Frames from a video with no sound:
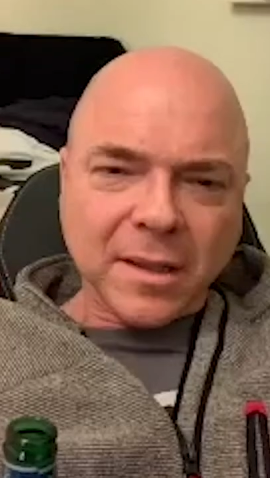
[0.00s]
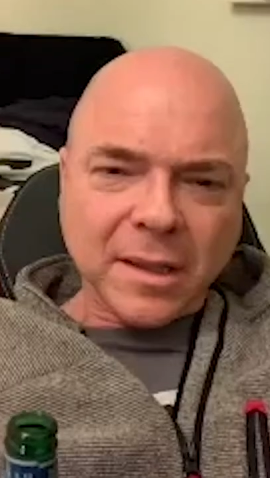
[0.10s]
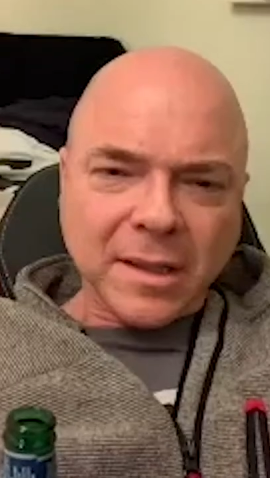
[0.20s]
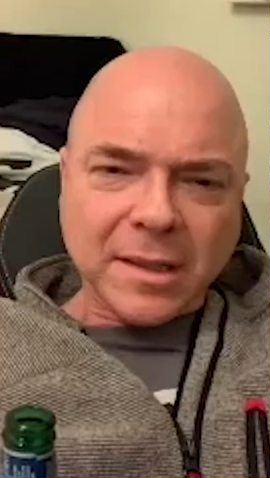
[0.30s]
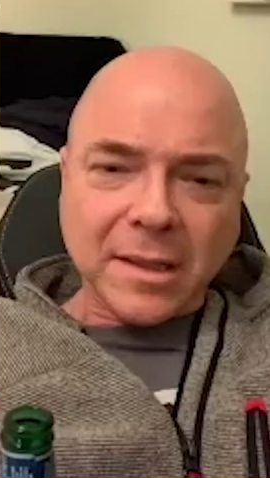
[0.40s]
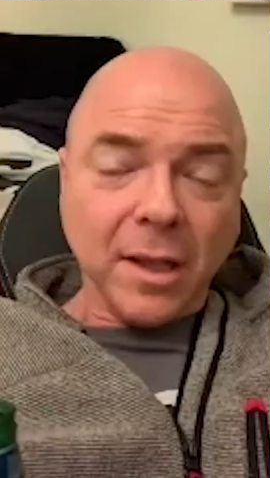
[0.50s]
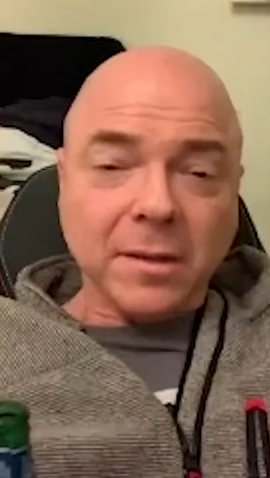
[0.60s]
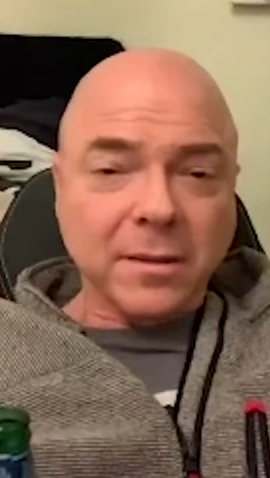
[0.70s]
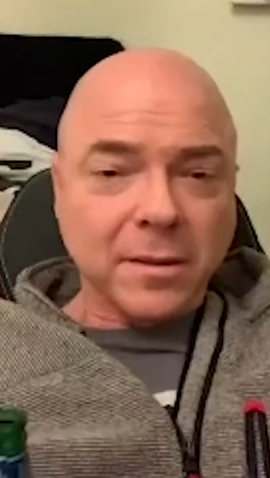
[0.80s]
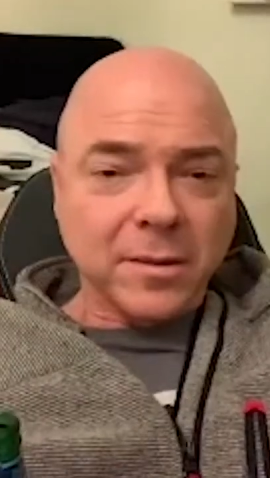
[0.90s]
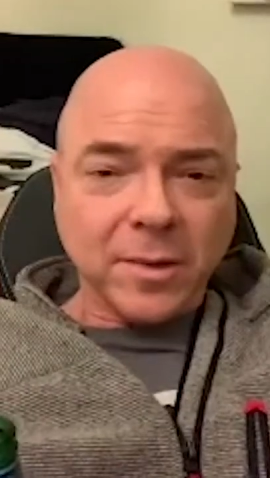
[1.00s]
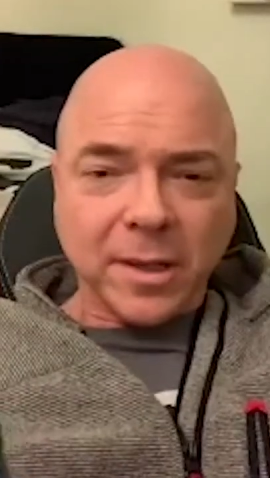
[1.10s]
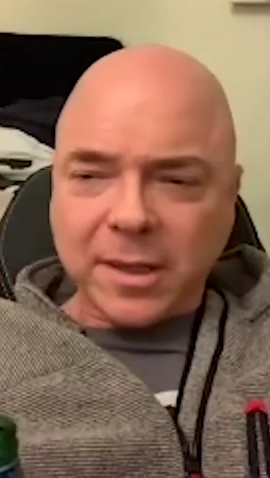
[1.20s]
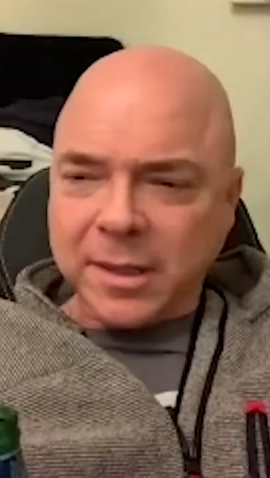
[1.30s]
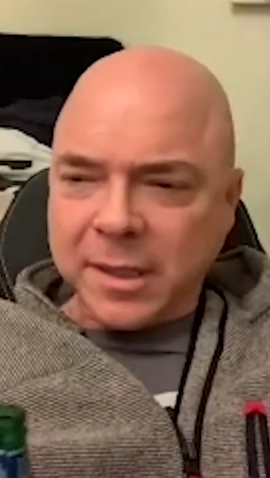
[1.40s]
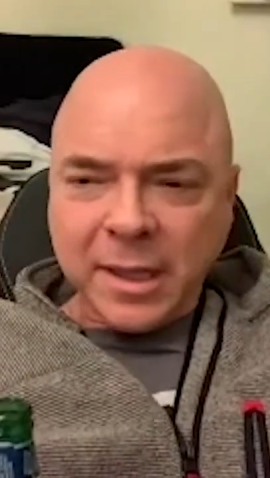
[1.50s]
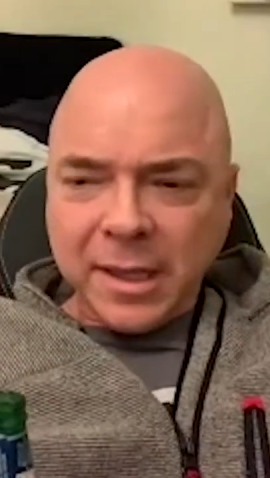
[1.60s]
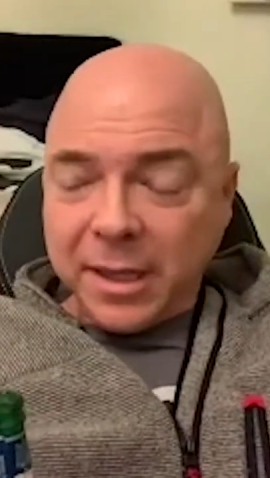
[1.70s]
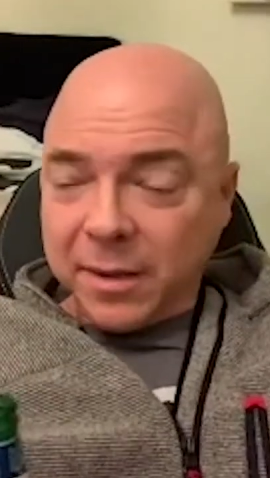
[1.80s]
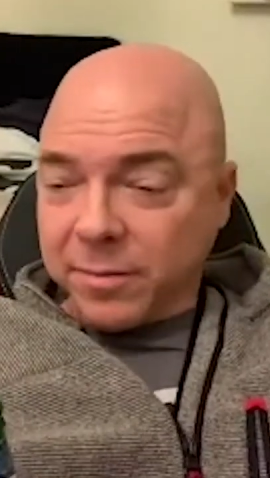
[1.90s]
Yeah. Well,
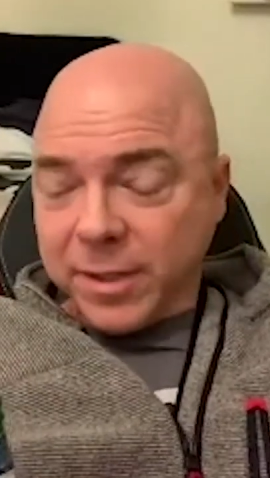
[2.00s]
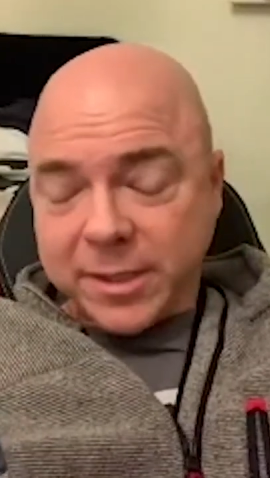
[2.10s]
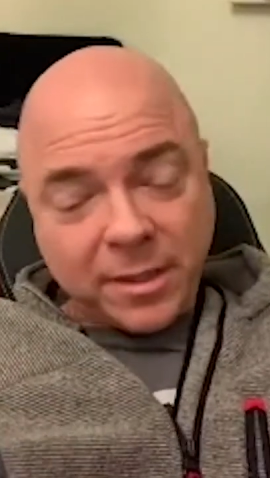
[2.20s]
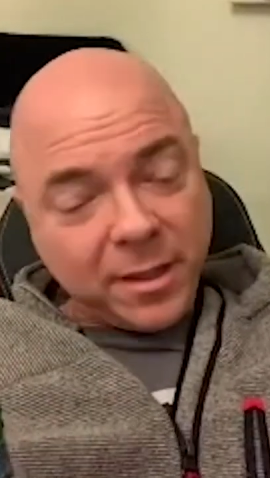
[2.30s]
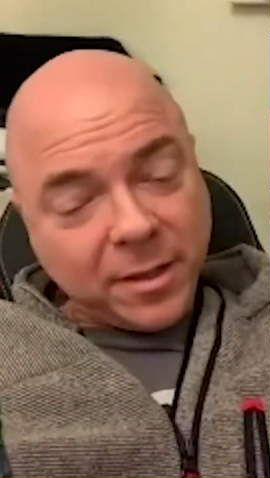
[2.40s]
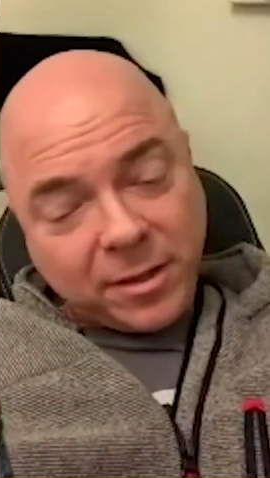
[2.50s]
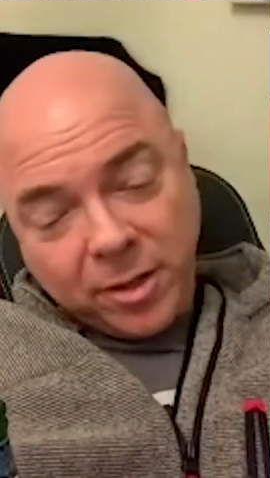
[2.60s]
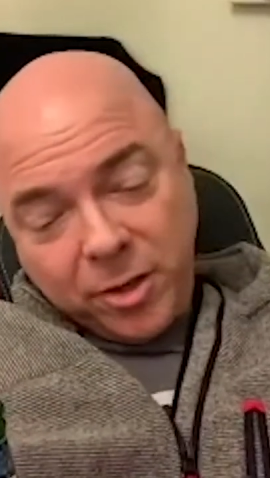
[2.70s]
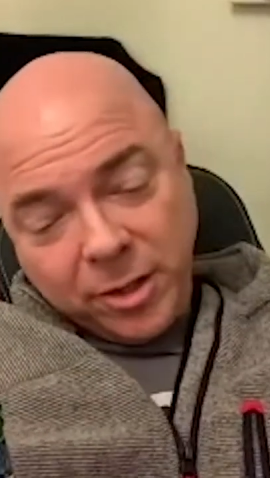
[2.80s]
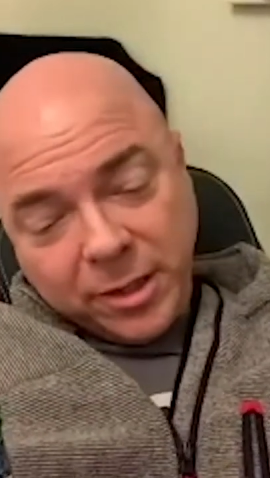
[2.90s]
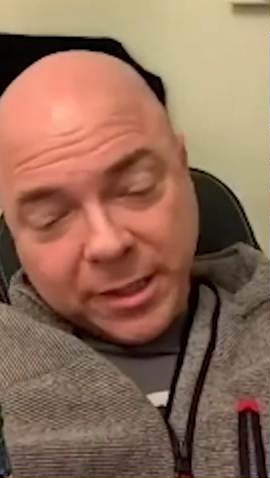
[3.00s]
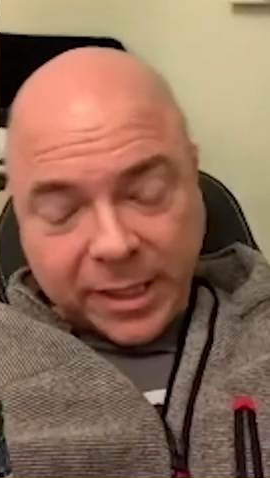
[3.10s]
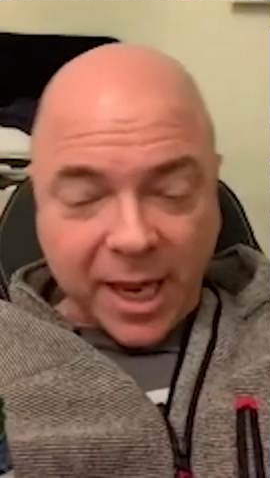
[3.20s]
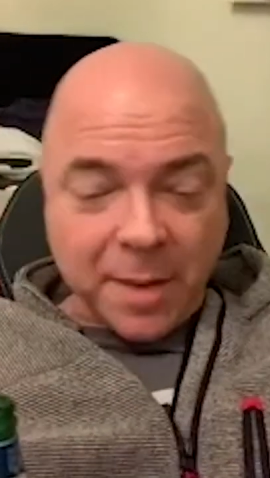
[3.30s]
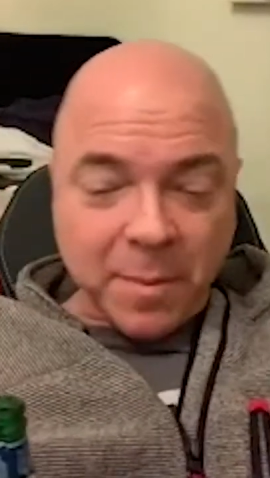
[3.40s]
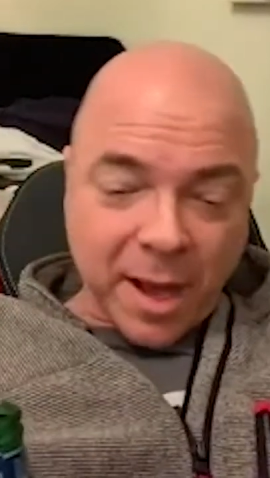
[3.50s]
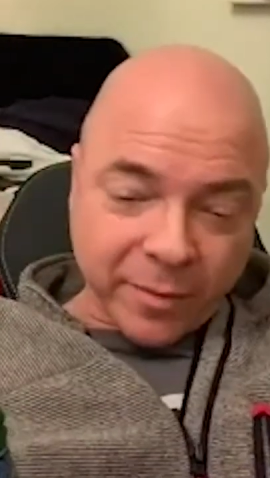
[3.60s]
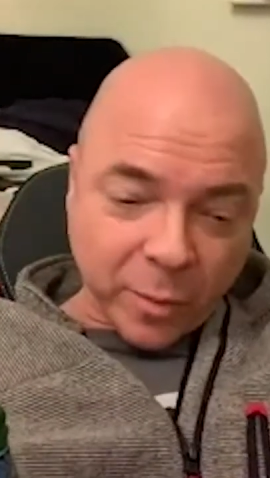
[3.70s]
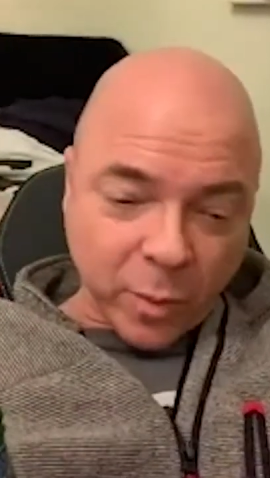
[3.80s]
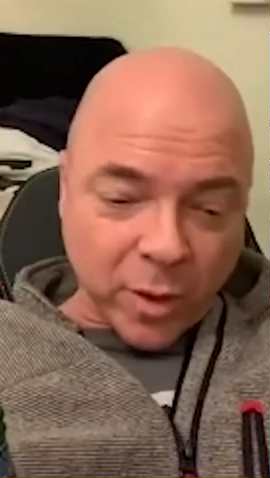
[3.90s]
listen, the good thing that came out
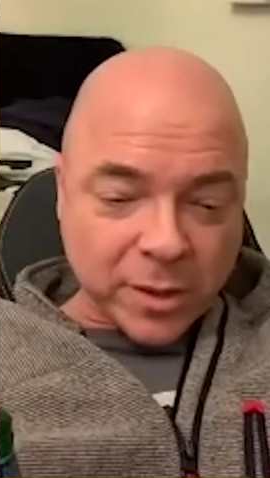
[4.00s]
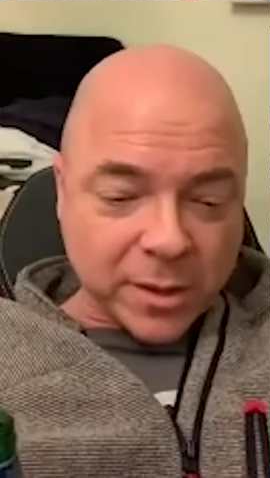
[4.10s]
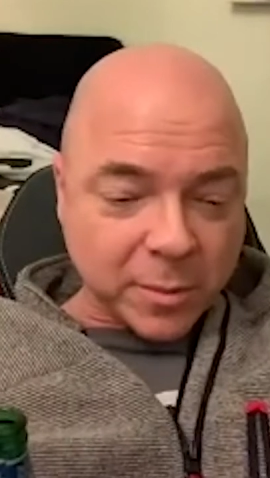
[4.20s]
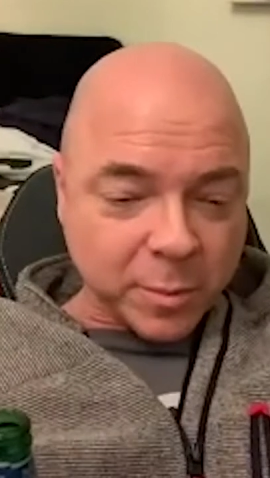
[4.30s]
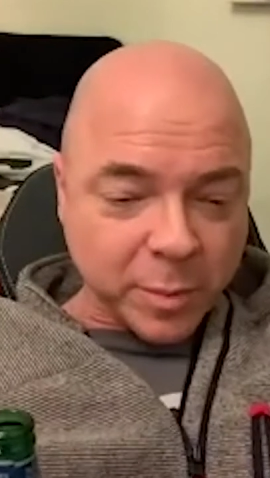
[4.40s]
of it was,